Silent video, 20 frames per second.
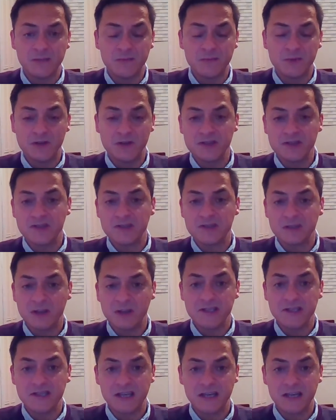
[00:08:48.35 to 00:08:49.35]
but I just
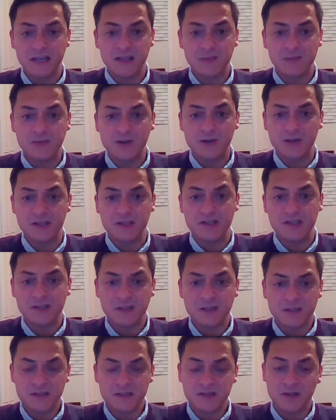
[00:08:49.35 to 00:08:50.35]
liked it at the price?
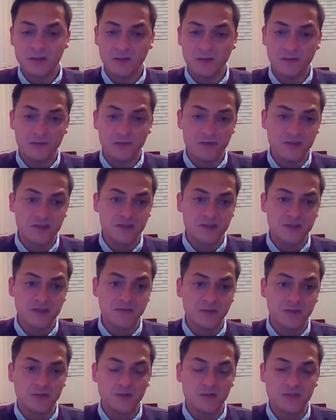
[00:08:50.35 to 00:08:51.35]
So, for instance, if
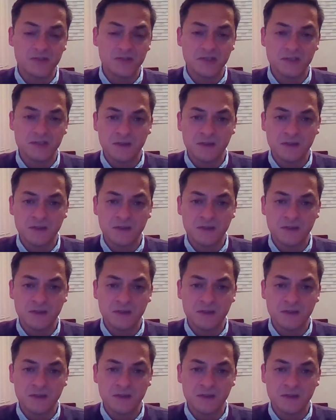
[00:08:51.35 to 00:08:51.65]
a horse is